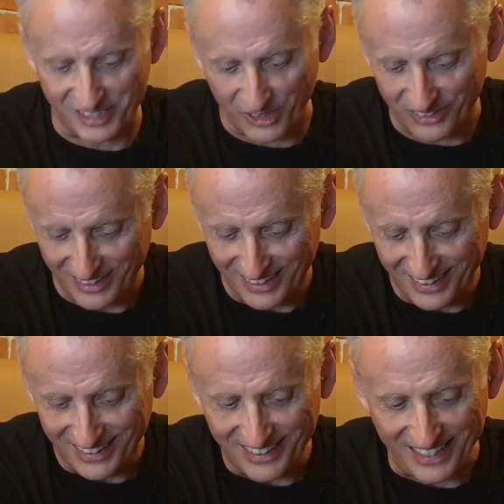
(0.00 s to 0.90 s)
so
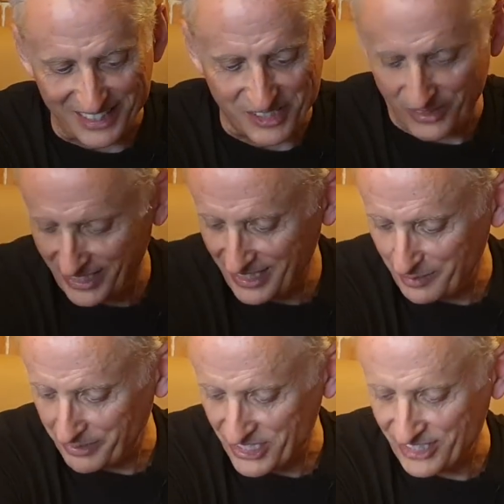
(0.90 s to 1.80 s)
yeah, so I got
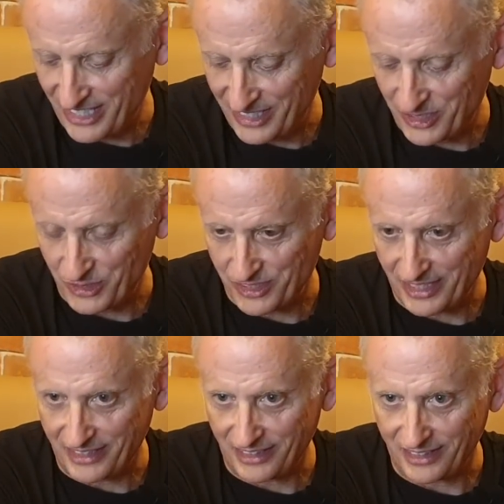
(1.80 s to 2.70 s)
a bunch of tattoos,
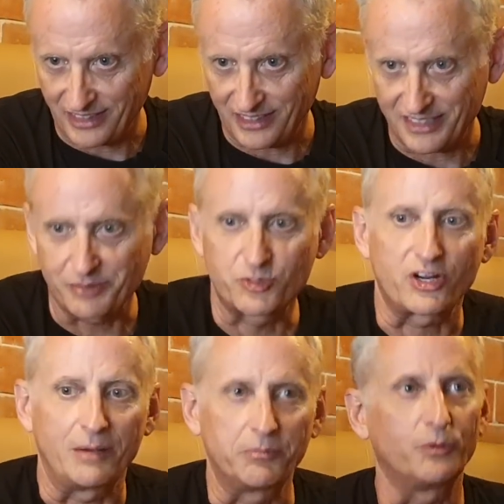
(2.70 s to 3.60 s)
uh, some
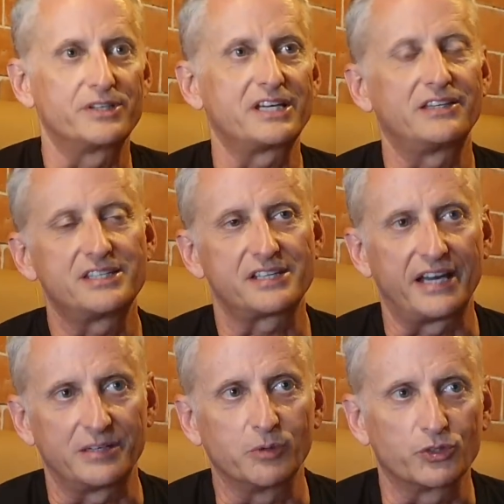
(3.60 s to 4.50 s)
tribal ones. I
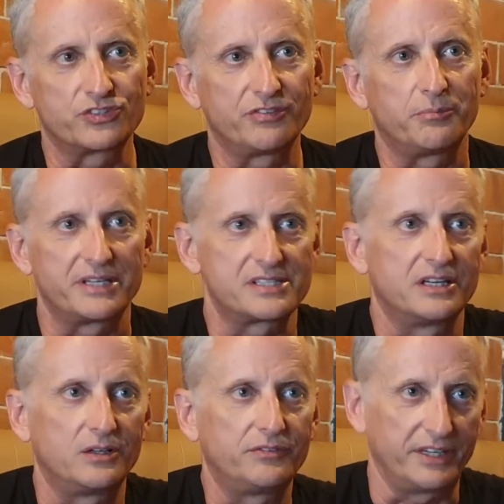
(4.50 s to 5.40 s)
designed most of them
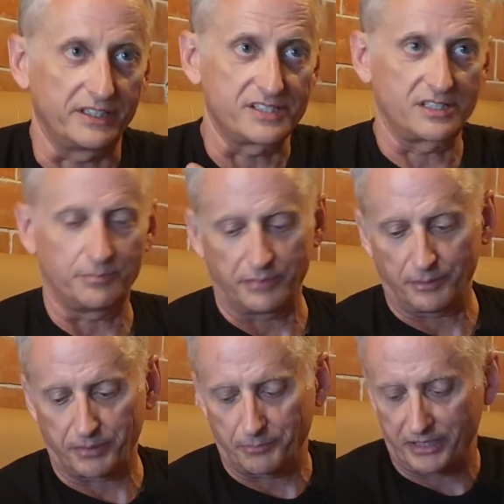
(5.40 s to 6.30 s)
myself, at least up,
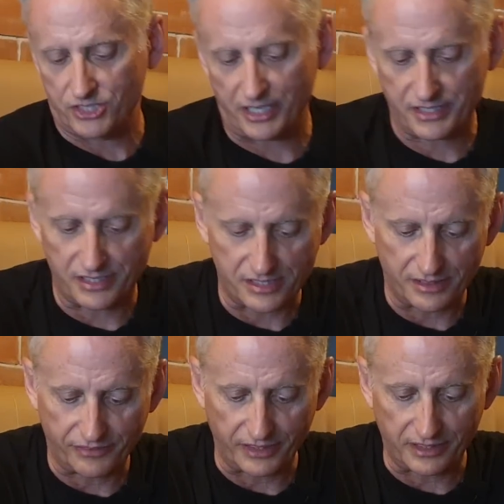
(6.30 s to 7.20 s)
up on my chest and
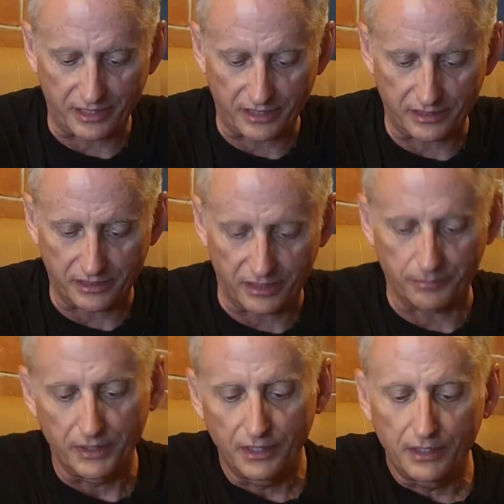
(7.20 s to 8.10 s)
stuff like that. Um,
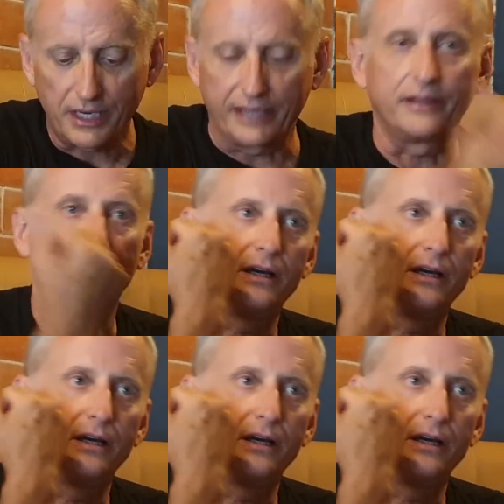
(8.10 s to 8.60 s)
when you I, get, your,